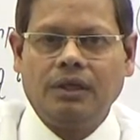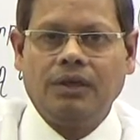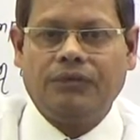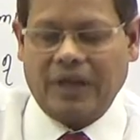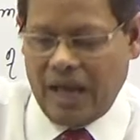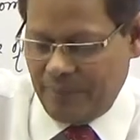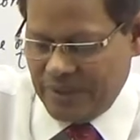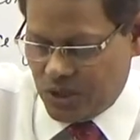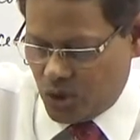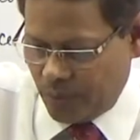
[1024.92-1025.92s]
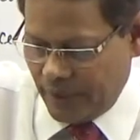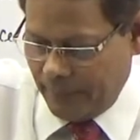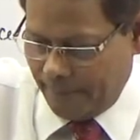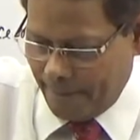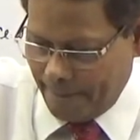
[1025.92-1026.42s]
if it happens to be
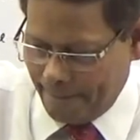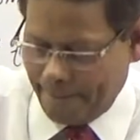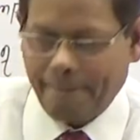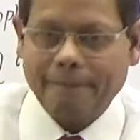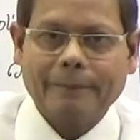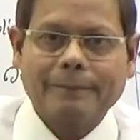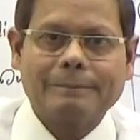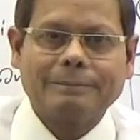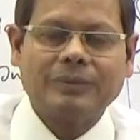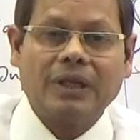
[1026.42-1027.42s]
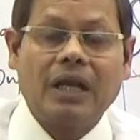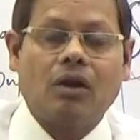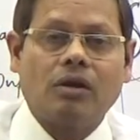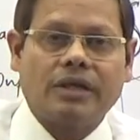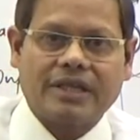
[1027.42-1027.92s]
in a
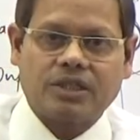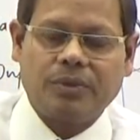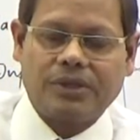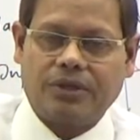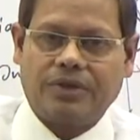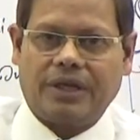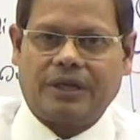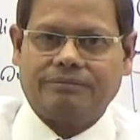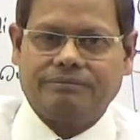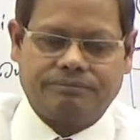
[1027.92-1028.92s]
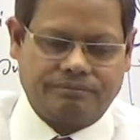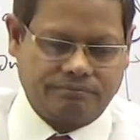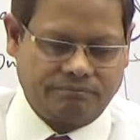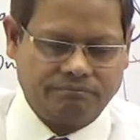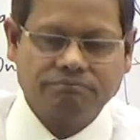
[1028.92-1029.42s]
non-taxable territory,
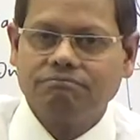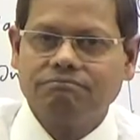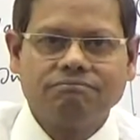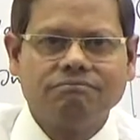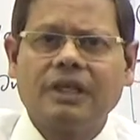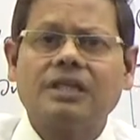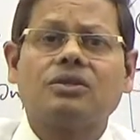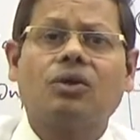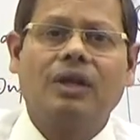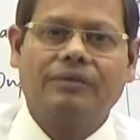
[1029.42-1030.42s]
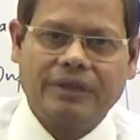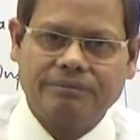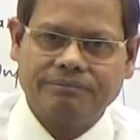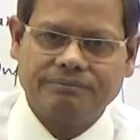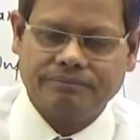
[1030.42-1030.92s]
there is no levy.
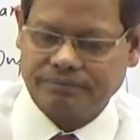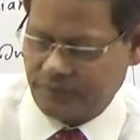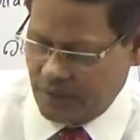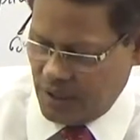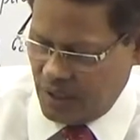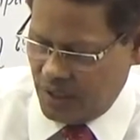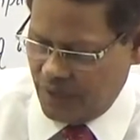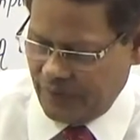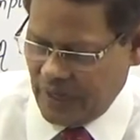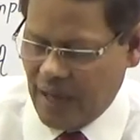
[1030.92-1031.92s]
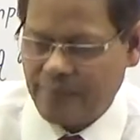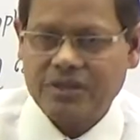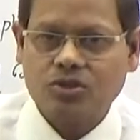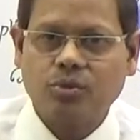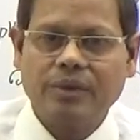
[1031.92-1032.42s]
If it
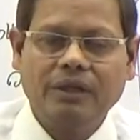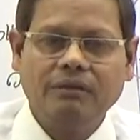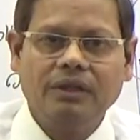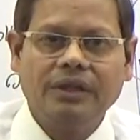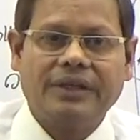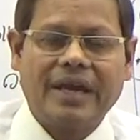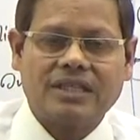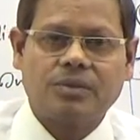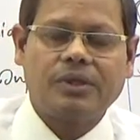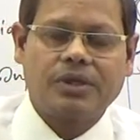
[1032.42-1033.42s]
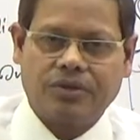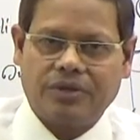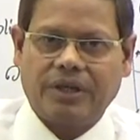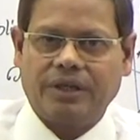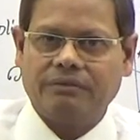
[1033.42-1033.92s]
happens to be a taxable
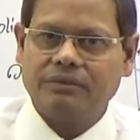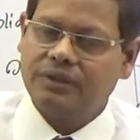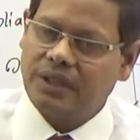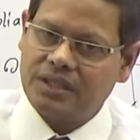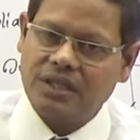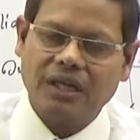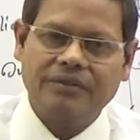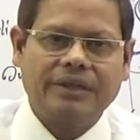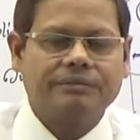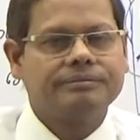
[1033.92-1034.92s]
territory, there is a levy.